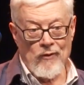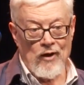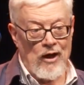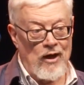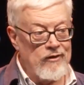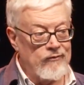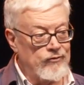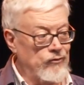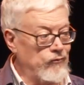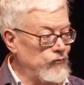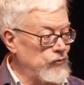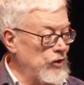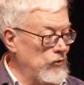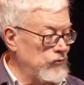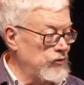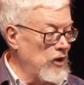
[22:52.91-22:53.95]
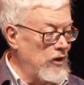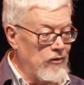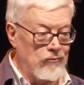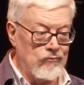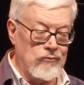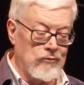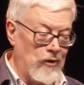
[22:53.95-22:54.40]
I've
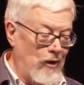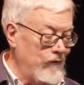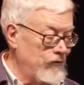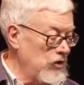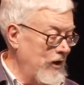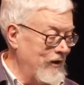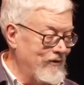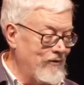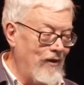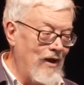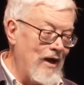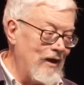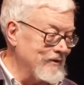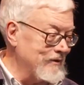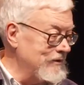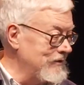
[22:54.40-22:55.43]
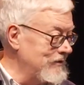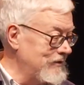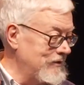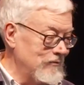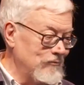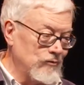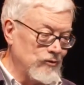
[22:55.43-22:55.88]
taught classes
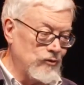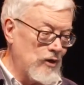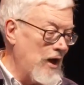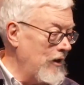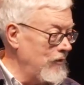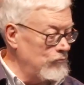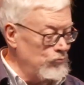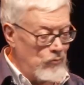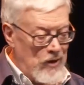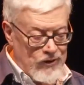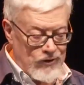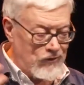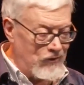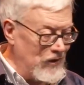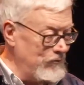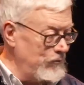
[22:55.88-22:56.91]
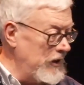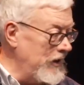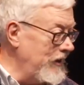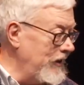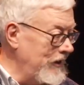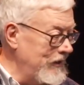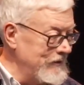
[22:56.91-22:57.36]
and had mentoring
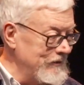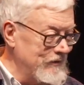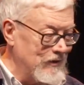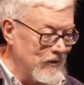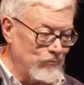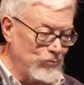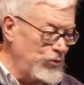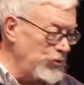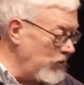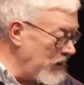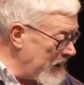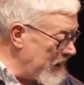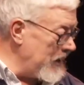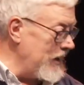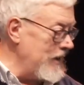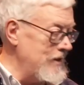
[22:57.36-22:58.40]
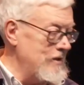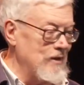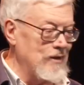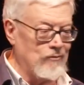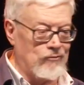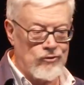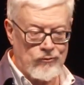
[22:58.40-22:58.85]
meetings and prayed
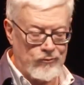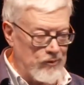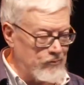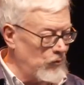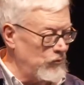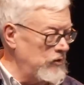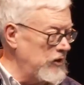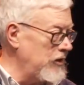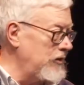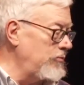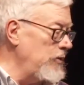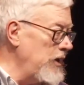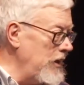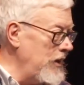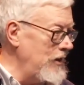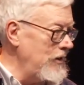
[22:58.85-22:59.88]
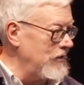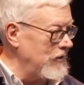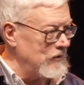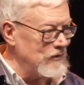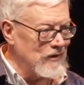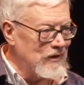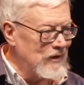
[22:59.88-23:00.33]
and took people with me
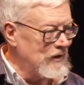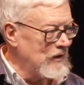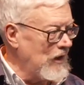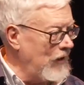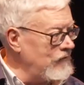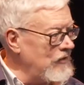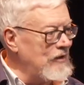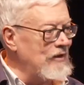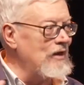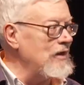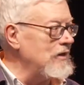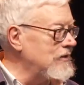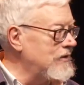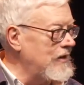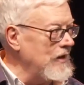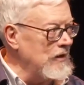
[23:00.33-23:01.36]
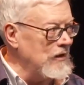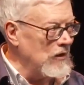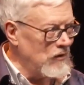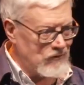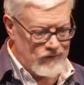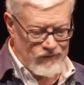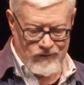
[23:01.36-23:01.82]
and everything I can think
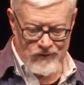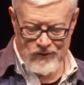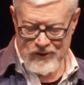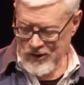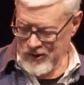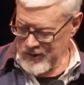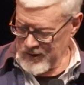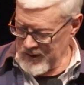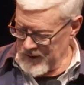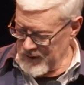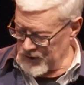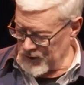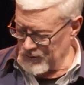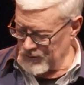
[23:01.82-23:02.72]
of to